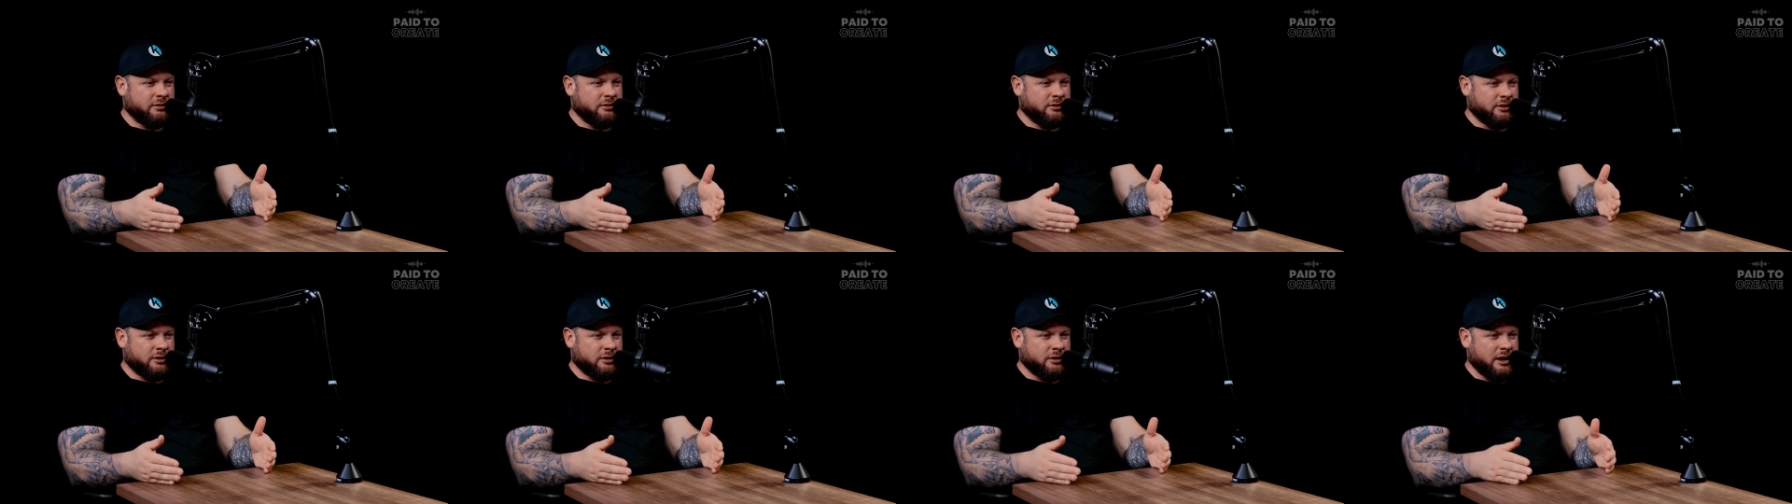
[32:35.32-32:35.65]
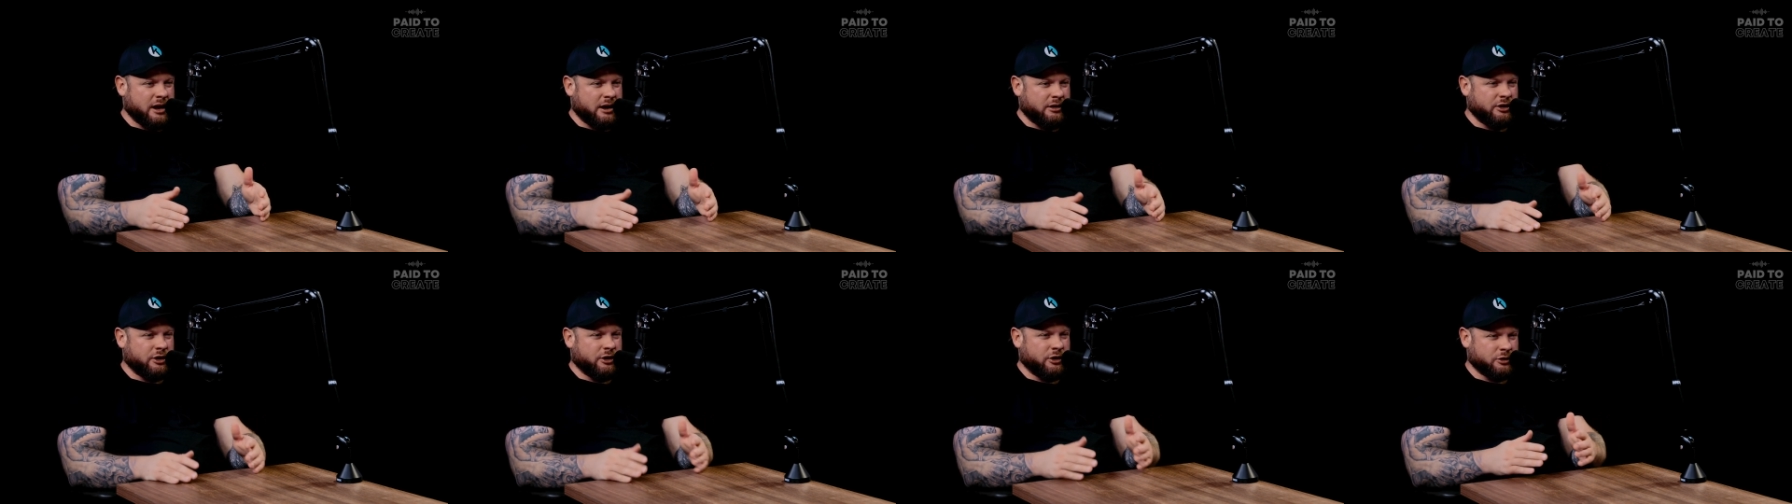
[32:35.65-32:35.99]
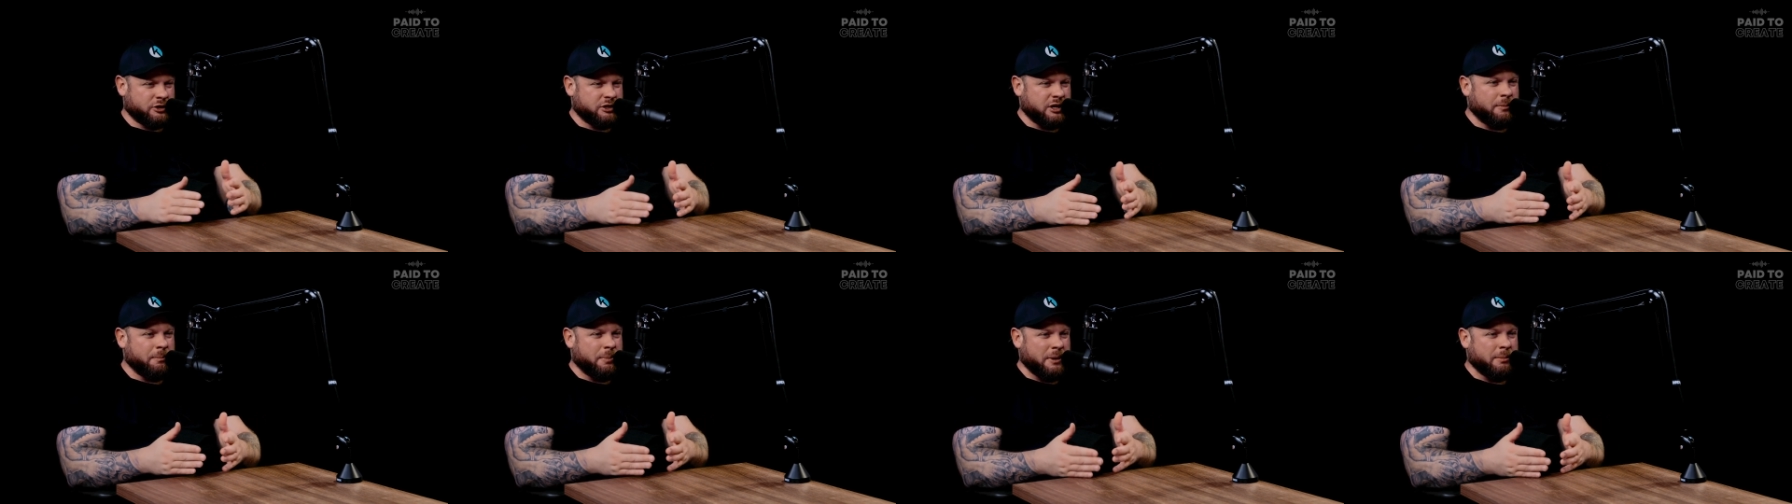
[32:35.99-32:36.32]
that you know
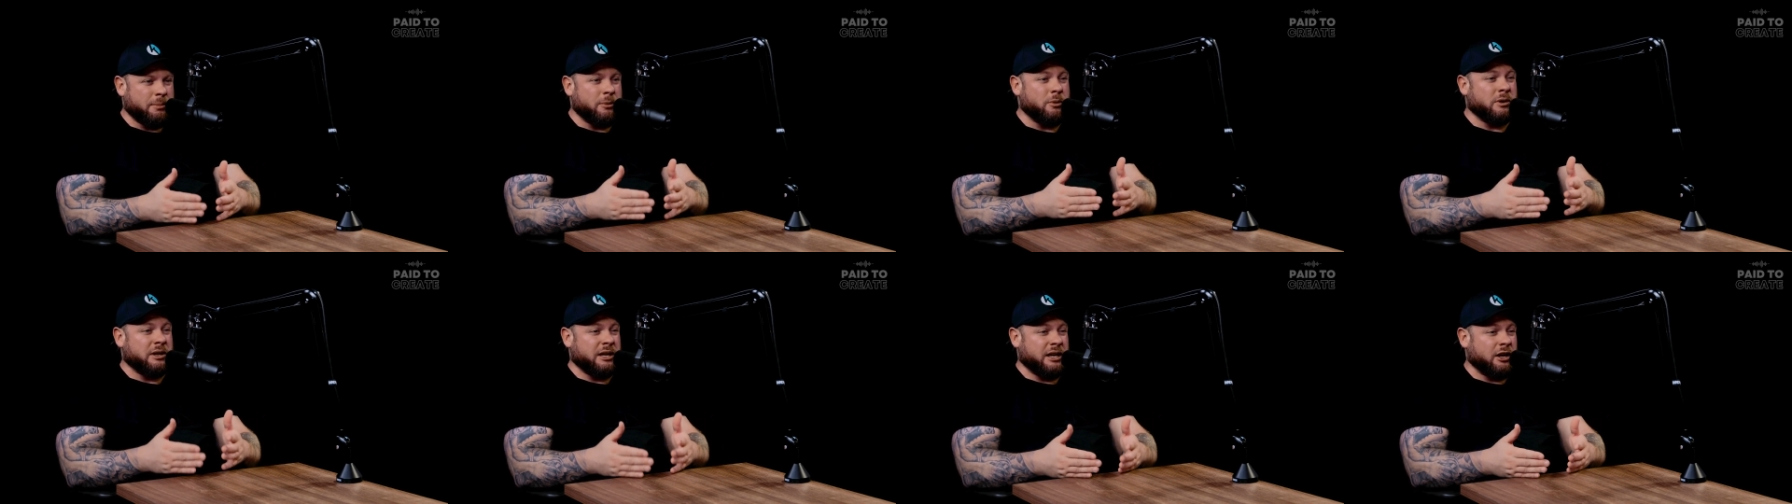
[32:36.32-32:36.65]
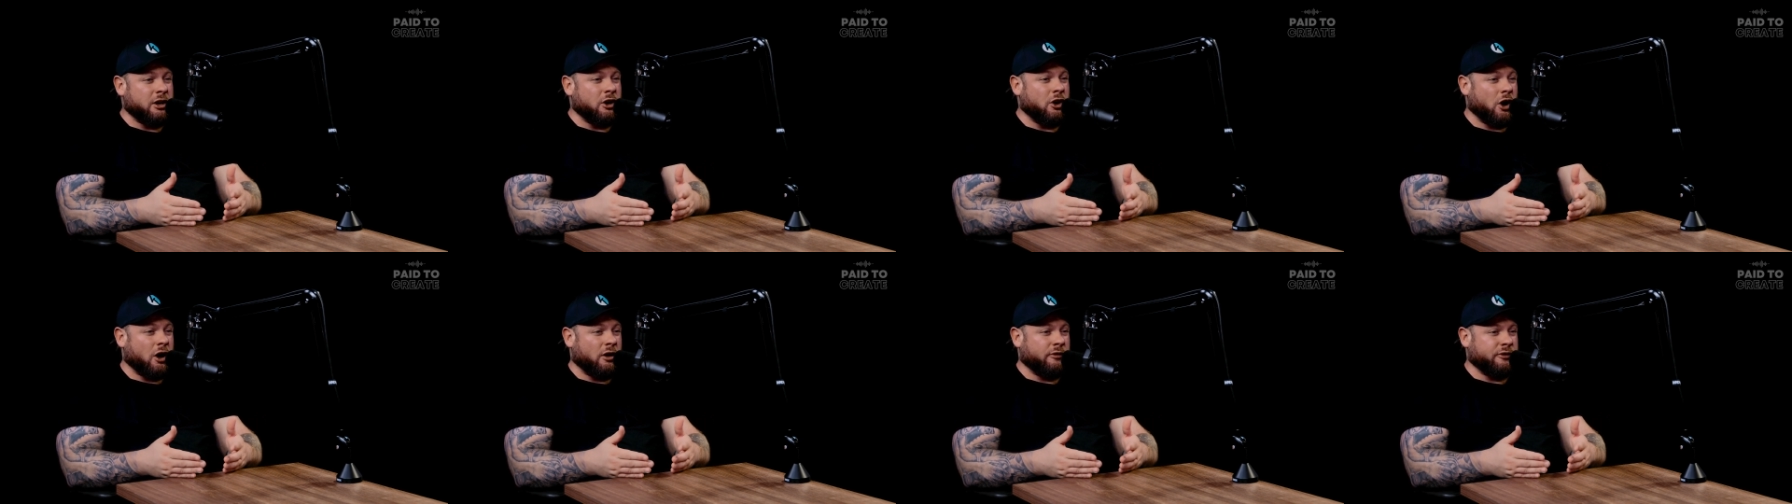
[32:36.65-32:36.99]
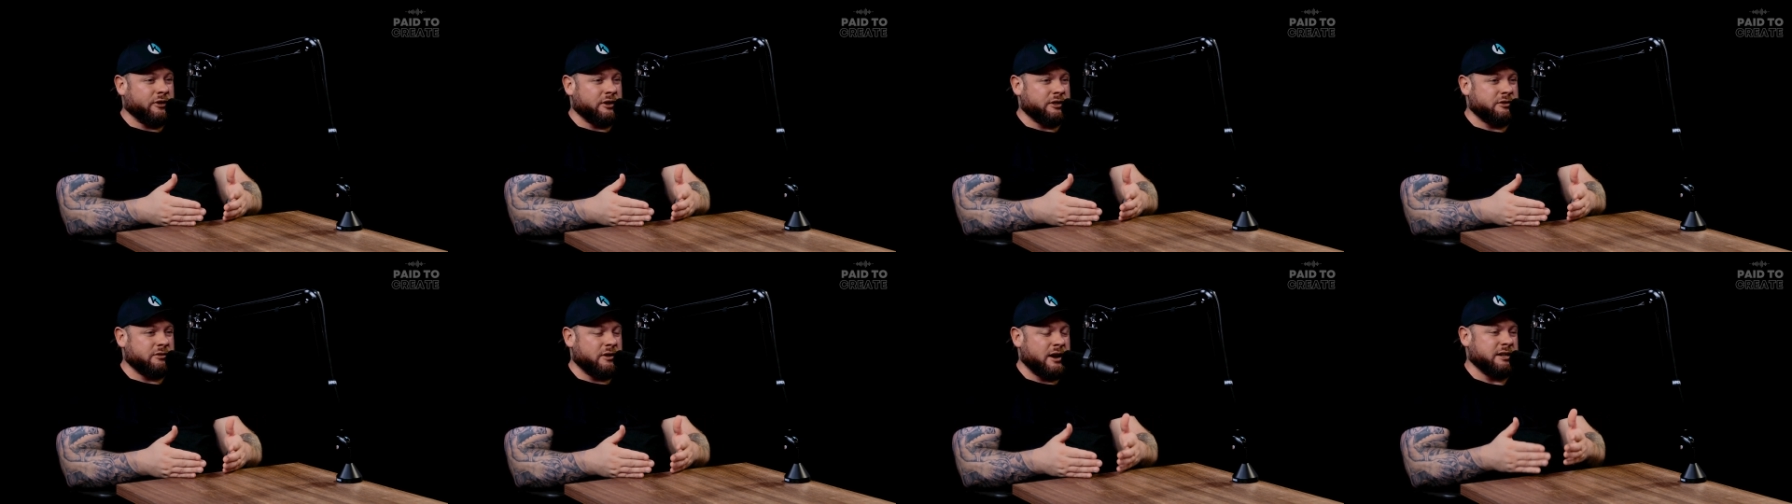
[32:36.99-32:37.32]
some people need an
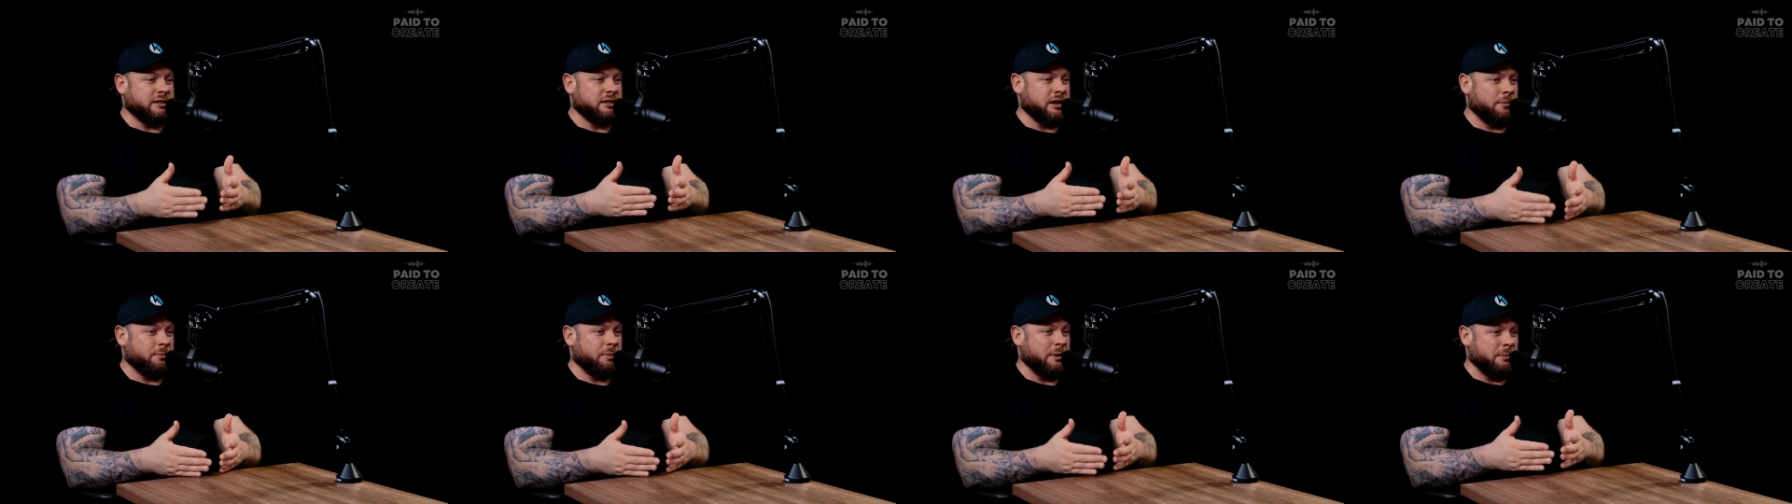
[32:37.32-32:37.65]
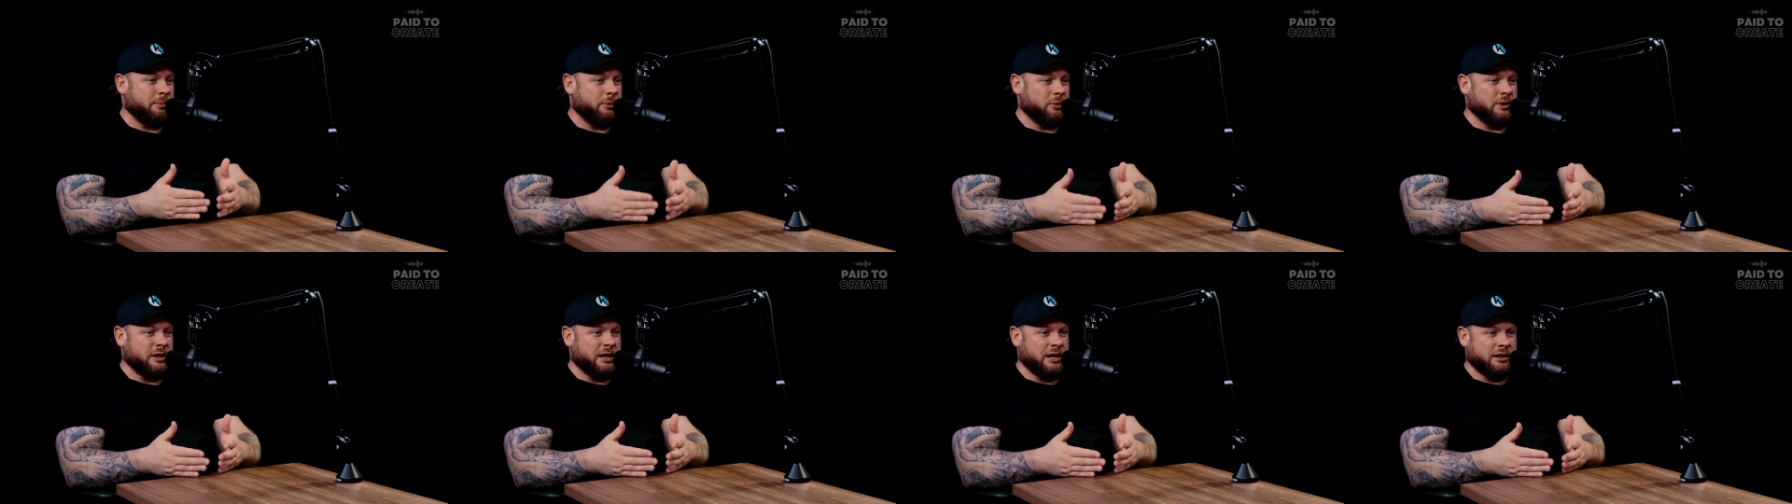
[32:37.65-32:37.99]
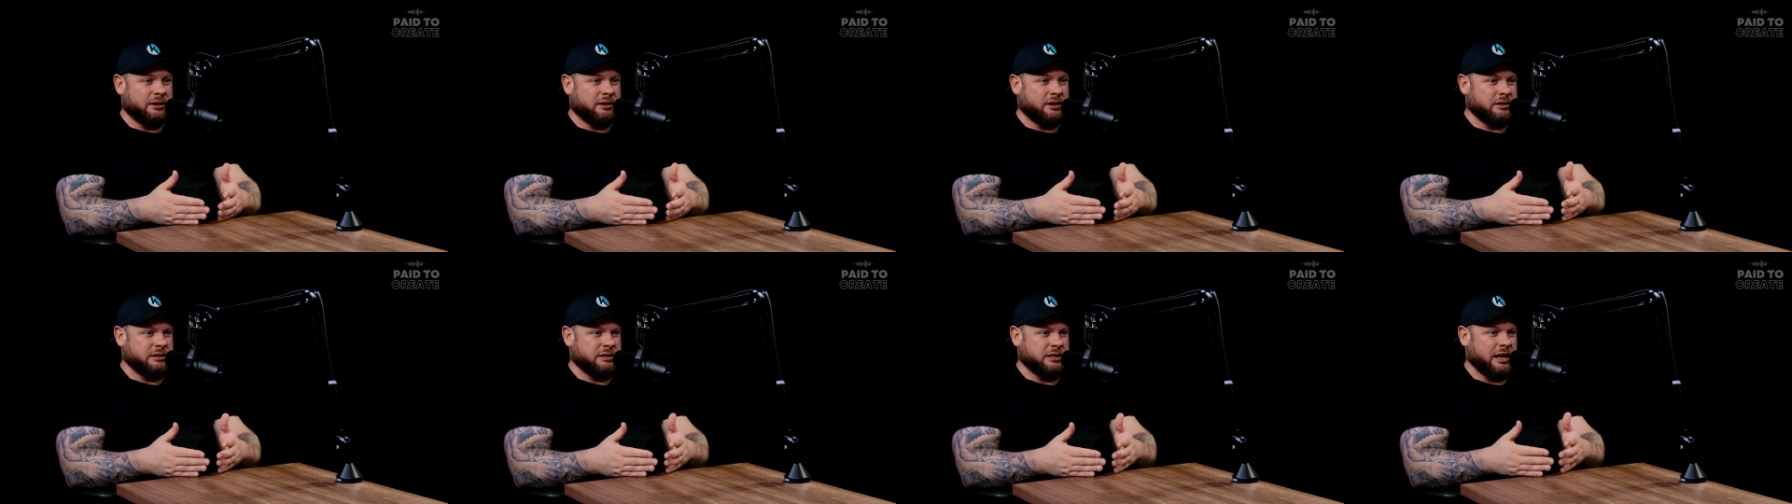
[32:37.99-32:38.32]
office right some people need
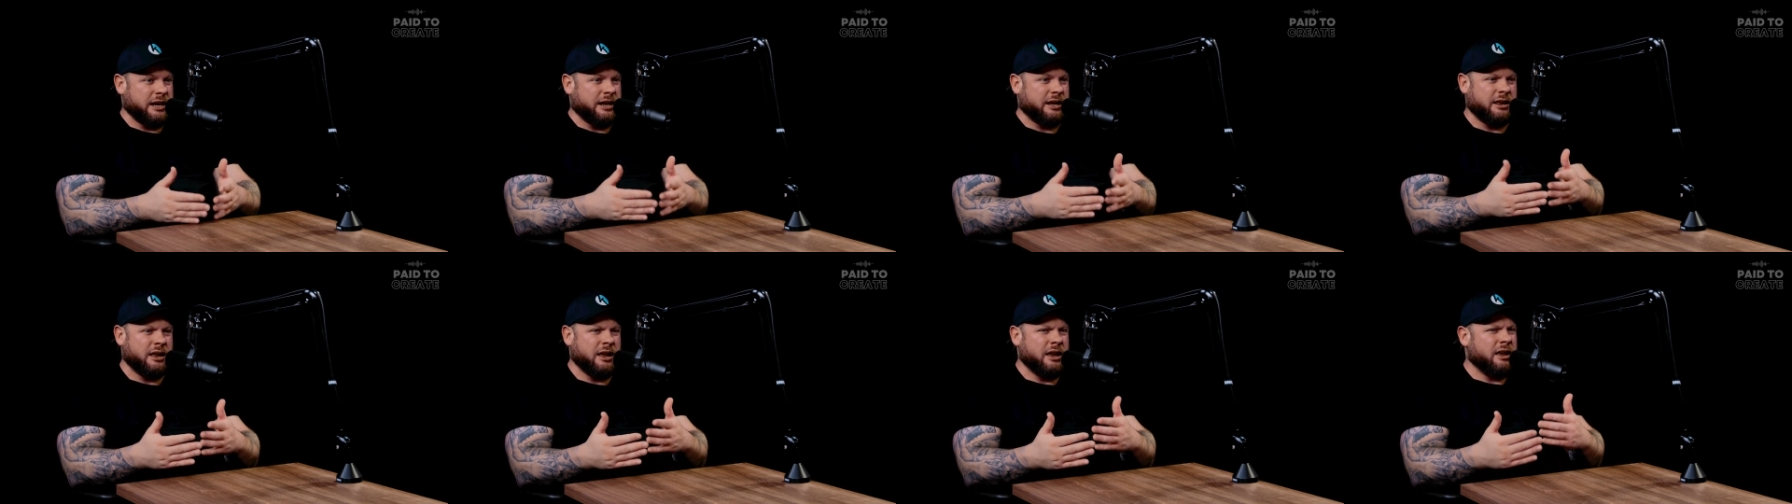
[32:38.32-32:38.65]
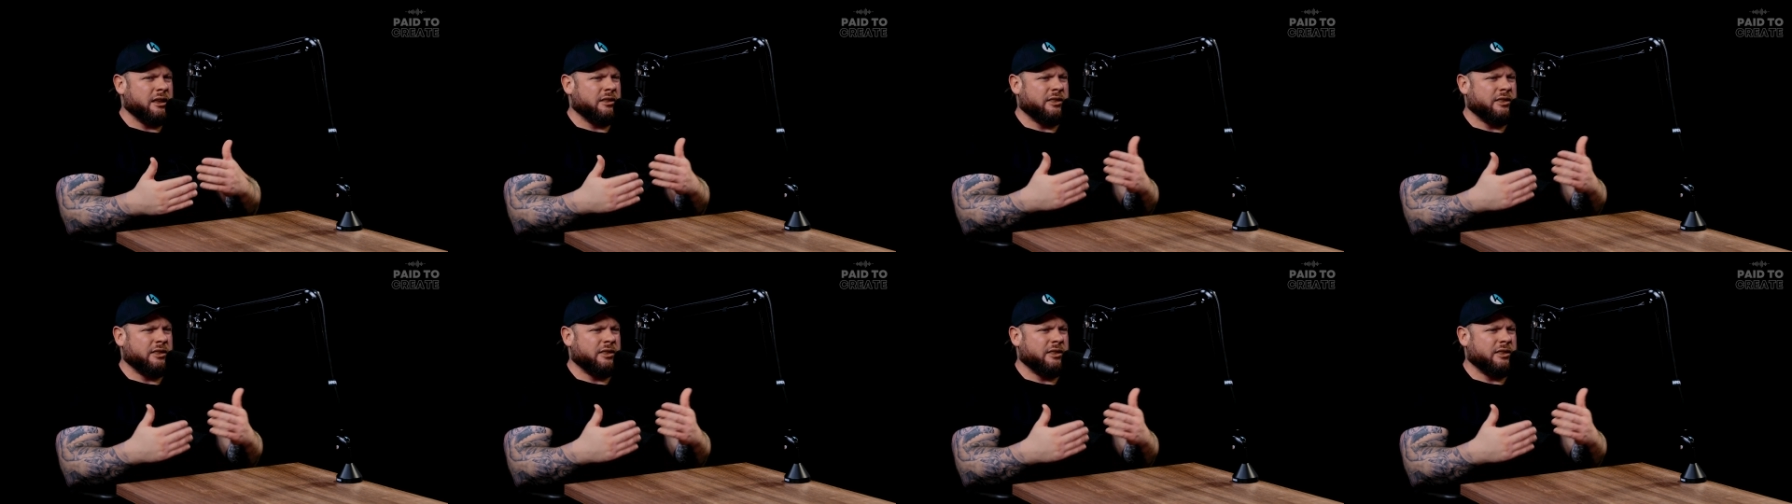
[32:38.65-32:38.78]
because like